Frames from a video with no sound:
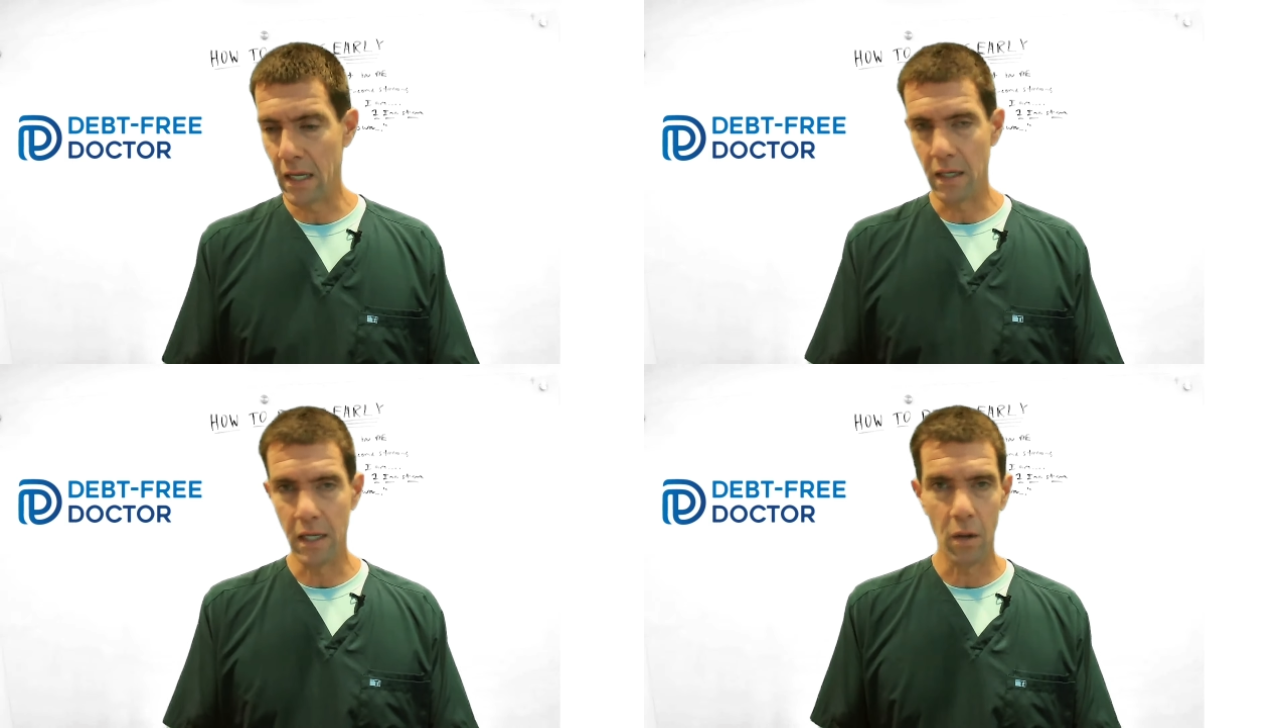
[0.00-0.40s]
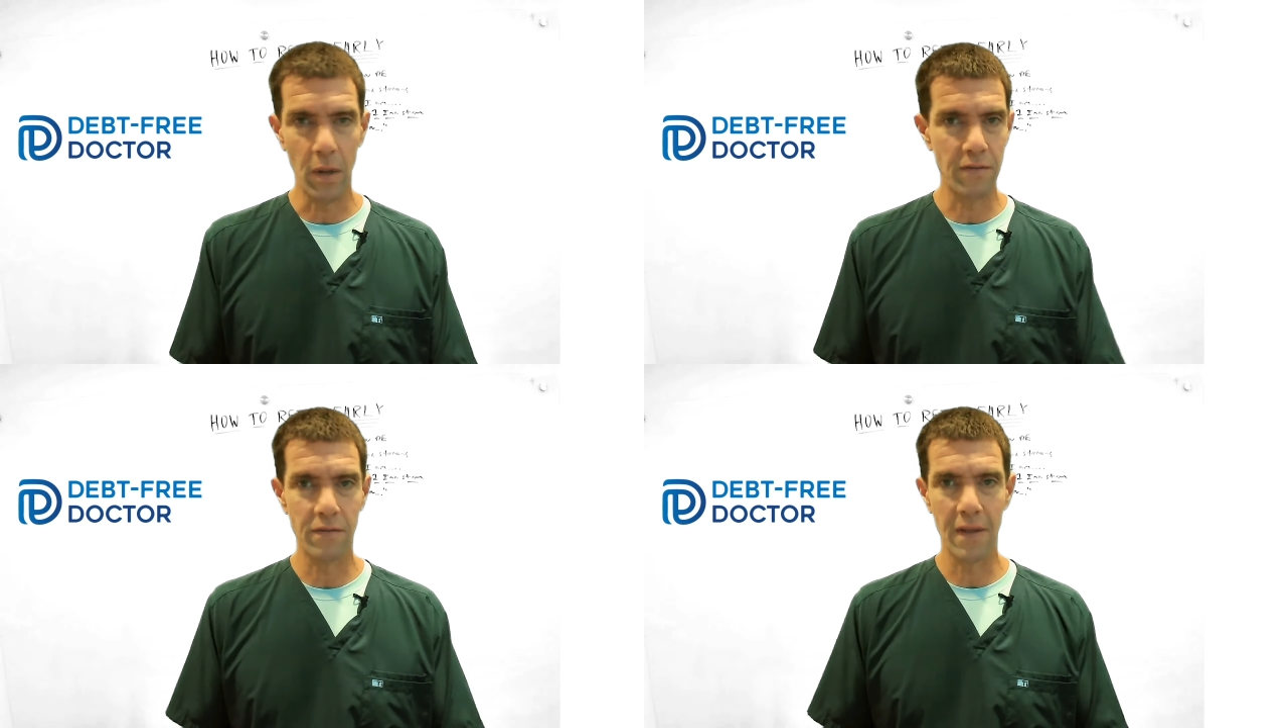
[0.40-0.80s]
And you know,
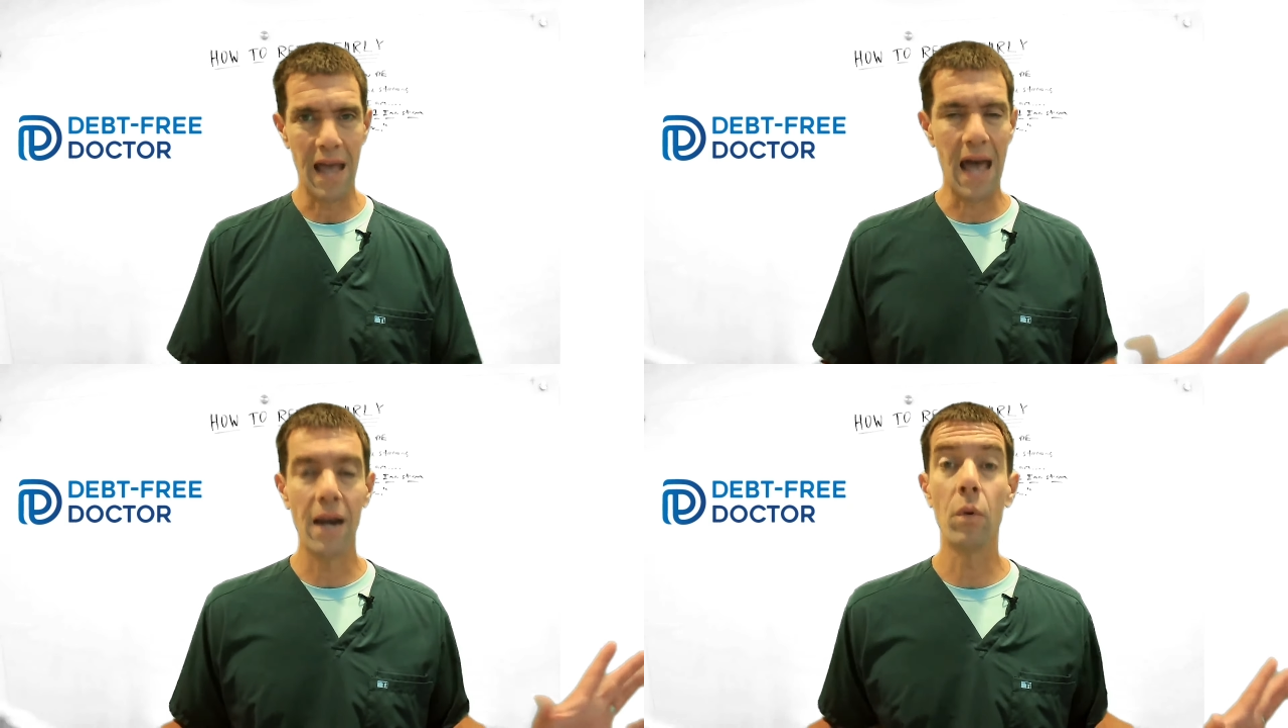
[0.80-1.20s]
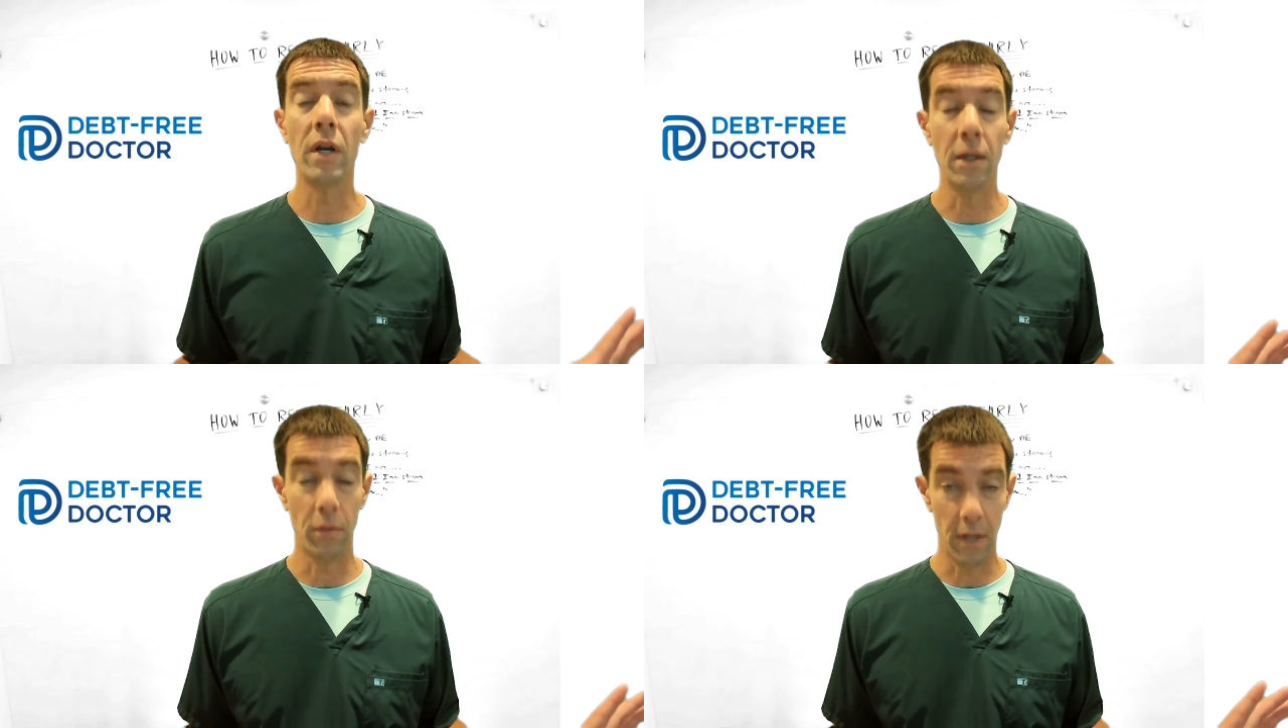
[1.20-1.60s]
it's I don't want
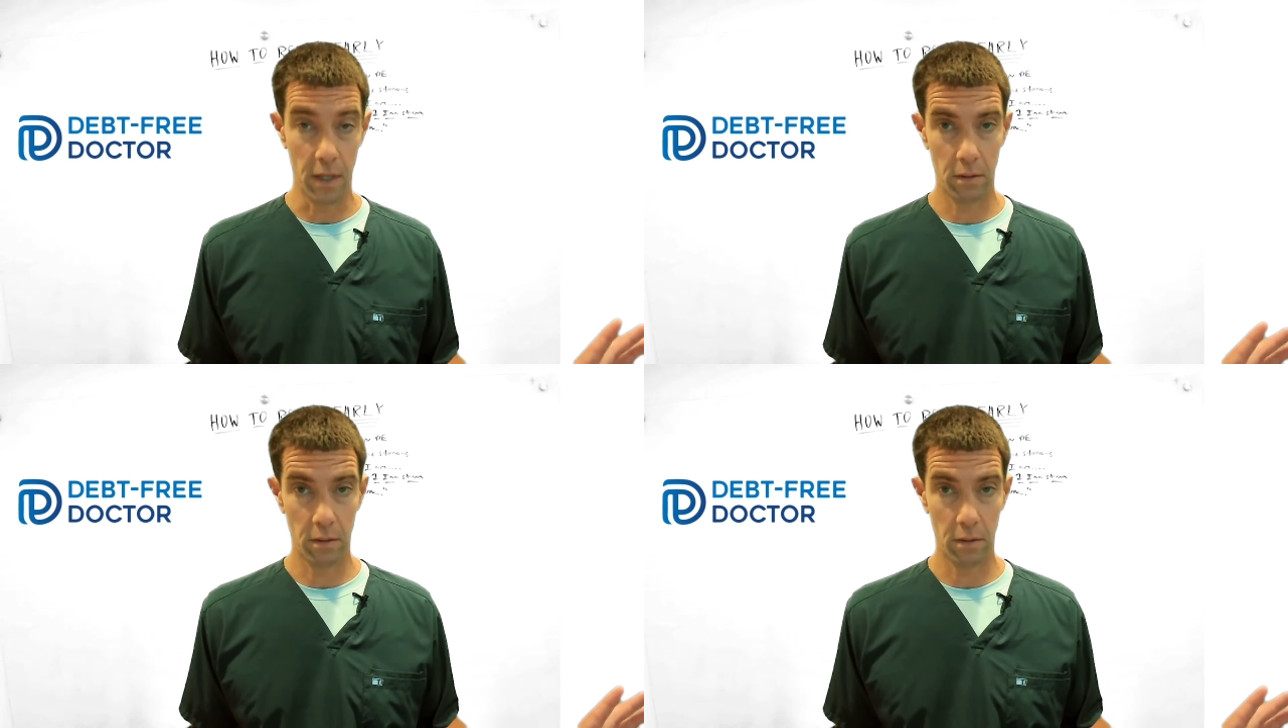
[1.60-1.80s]
to deal with that.